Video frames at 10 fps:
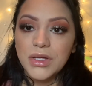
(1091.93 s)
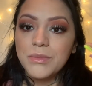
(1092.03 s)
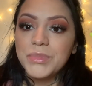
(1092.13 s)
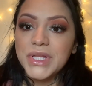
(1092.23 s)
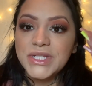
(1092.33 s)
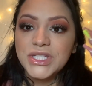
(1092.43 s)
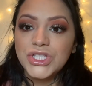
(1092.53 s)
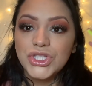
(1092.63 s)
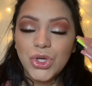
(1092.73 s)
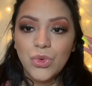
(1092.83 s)
blended
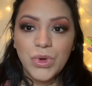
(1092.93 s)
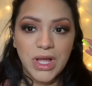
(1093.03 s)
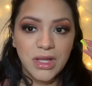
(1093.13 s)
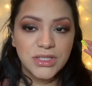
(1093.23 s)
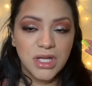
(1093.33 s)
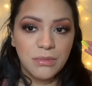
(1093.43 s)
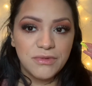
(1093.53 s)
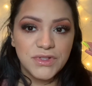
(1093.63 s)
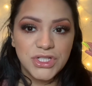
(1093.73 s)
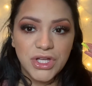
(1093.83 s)
so well on top
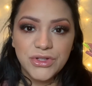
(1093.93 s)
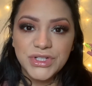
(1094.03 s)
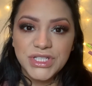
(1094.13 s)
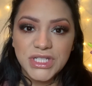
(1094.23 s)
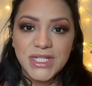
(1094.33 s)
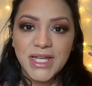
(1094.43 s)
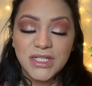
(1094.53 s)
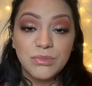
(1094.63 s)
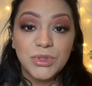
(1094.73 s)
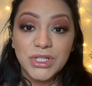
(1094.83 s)
of each other and didn't end
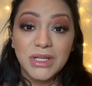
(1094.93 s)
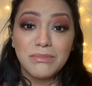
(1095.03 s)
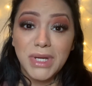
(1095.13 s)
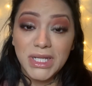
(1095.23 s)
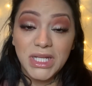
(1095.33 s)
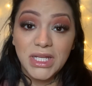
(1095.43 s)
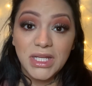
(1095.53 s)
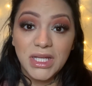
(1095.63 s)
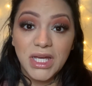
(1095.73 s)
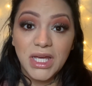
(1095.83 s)
up looking muddy
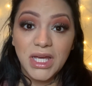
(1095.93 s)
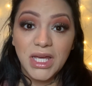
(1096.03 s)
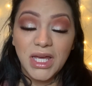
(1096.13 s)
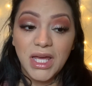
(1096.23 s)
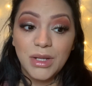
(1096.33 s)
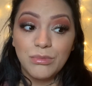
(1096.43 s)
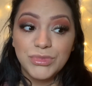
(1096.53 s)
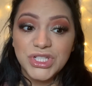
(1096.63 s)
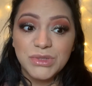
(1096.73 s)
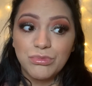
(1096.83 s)
and
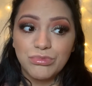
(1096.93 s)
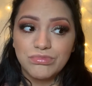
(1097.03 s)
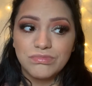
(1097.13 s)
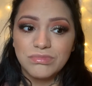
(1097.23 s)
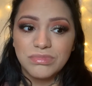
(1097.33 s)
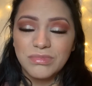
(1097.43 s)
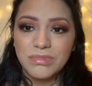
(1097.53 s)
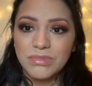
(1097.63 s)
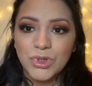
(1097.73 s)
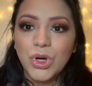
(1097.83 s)
just
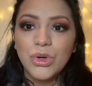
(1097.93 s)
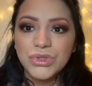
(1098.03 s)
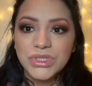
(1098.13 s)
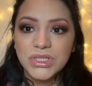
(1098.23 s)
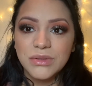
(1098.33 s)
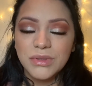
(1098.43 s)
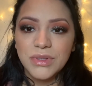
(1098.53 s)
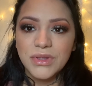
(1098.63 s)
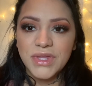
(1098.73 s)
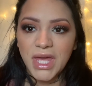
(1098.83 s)
gross.
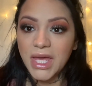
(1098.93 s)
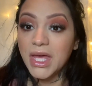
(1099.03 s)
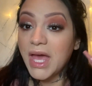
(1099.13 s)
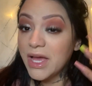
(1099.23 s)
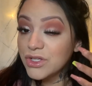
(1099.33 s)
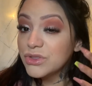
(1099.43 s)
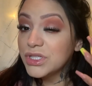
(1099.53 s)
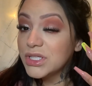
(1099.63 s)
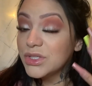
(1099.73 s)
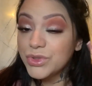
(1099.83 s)
They
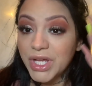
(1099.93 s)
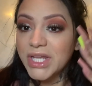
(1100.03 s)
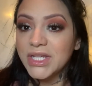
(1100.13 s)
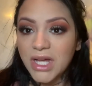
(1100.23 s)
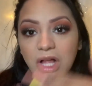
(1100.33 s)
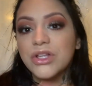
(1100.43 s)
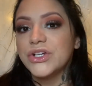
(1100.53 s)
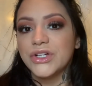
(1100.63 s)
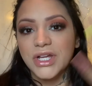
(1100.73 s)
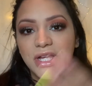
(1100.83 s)
actually created color